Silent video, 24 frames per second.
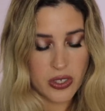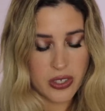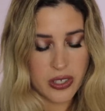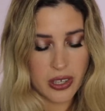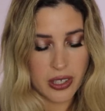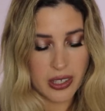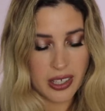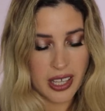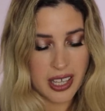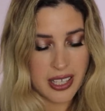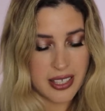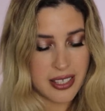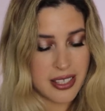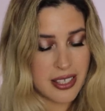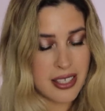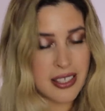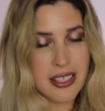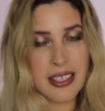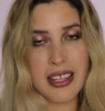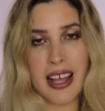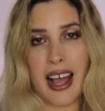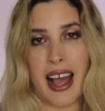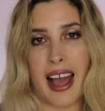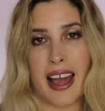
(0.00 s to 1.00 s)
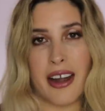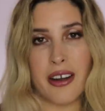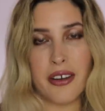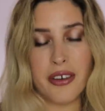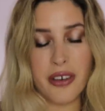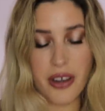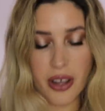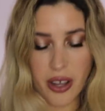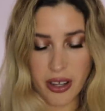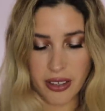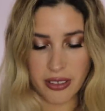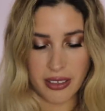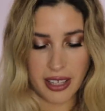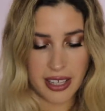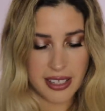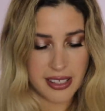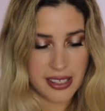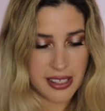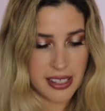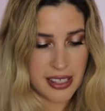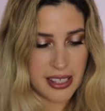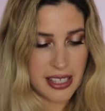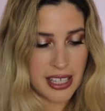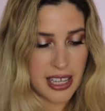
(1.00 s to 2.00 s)
So let's, I don't know,
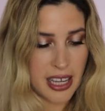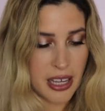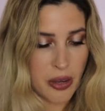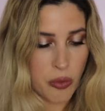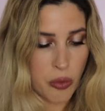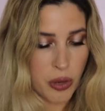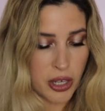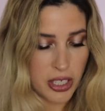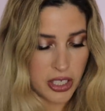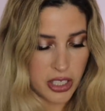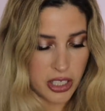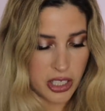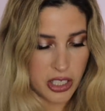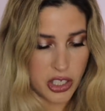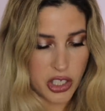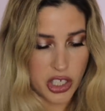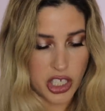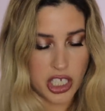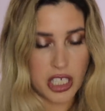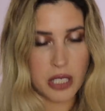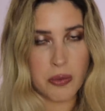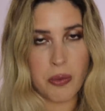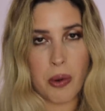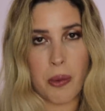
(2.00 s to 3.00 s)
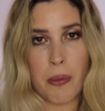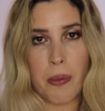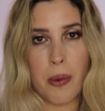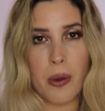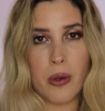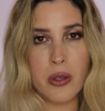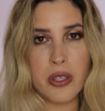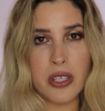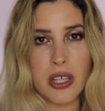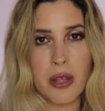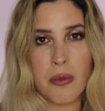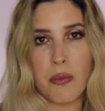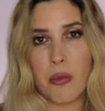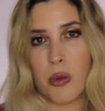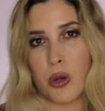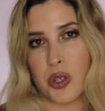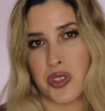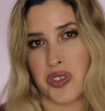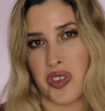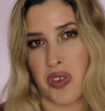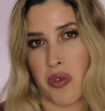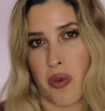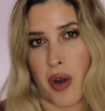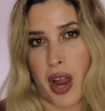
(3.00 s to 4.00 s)
let's see what she's proposing.
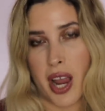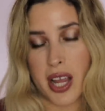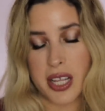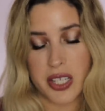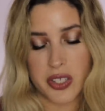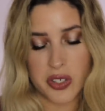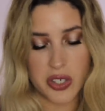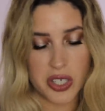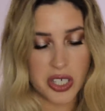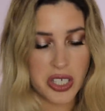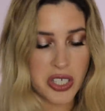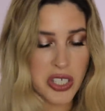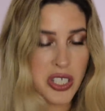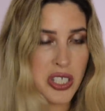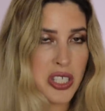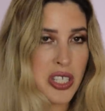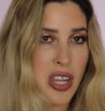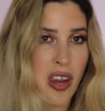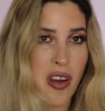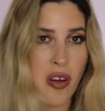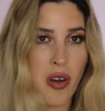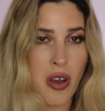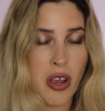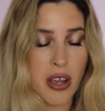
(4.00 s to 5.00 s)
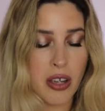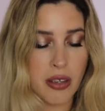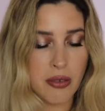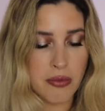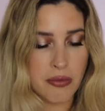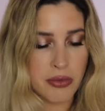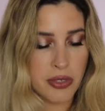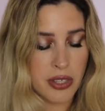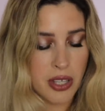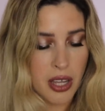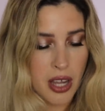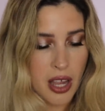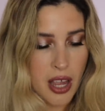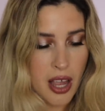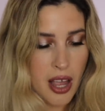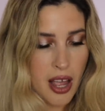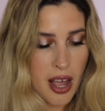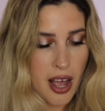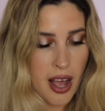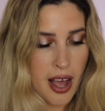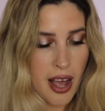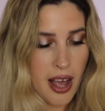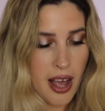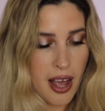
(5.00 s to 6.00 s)
Moisturizers, serums,
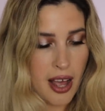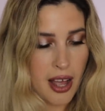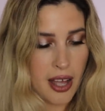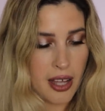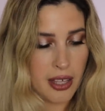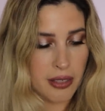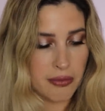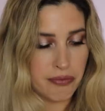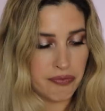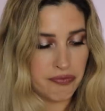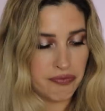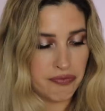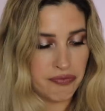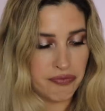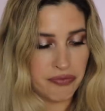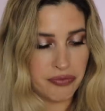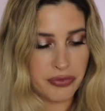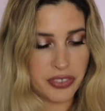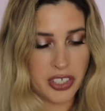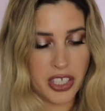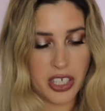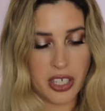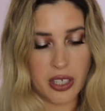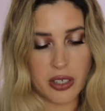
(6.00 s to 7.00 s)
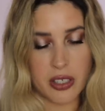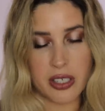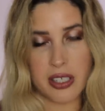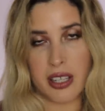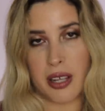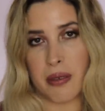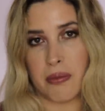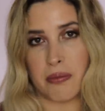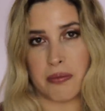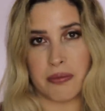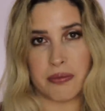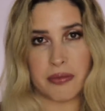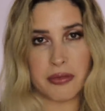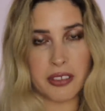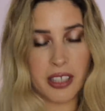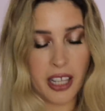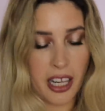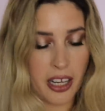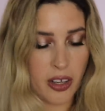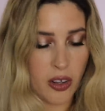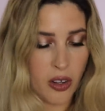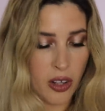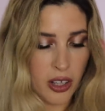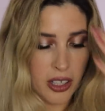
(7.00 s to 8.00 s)
um, you know, some
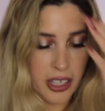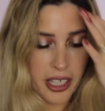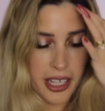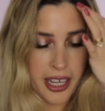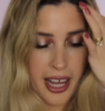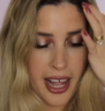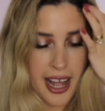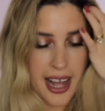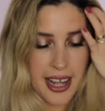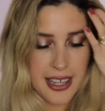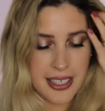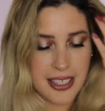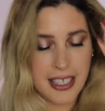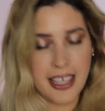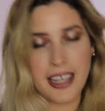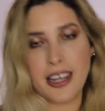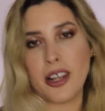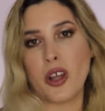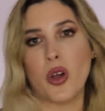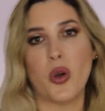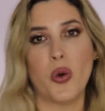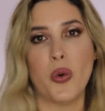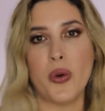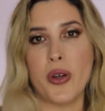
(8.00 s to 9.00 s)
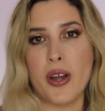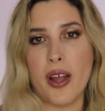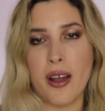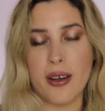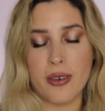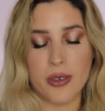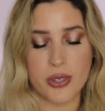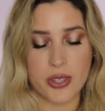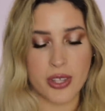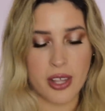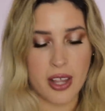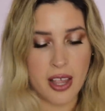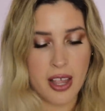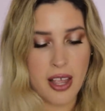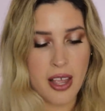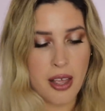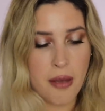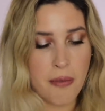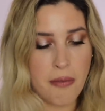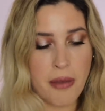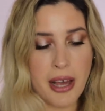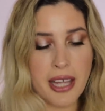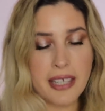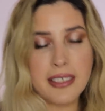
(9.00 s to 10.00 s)
glycolic acid, who knows.
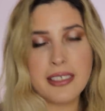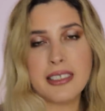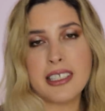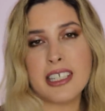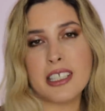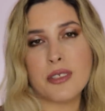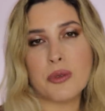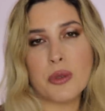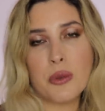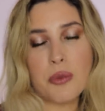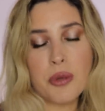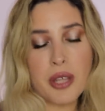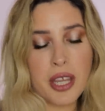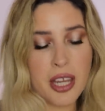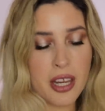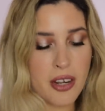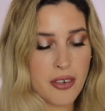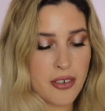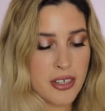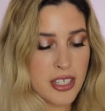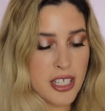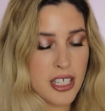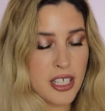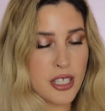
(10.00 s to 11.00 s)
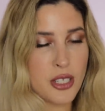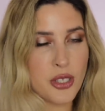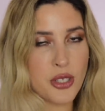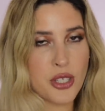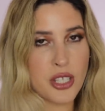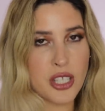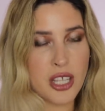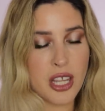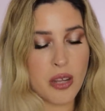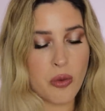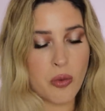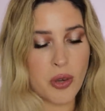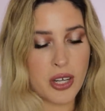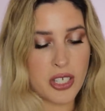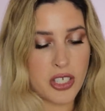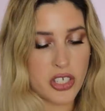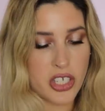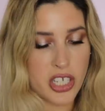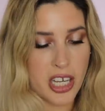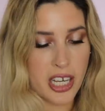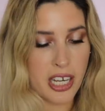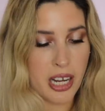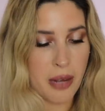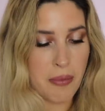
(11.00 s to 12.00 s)
But this will be interesting to see what
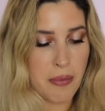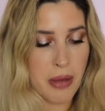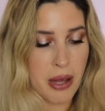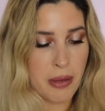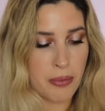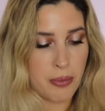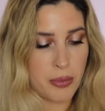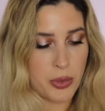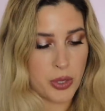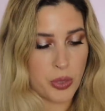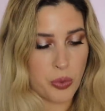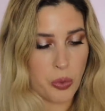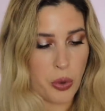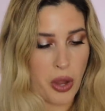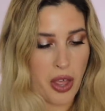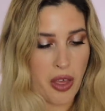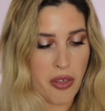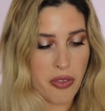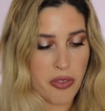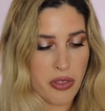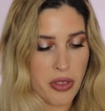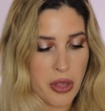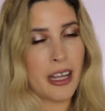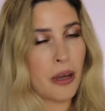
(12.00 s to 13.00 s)
she comes up with.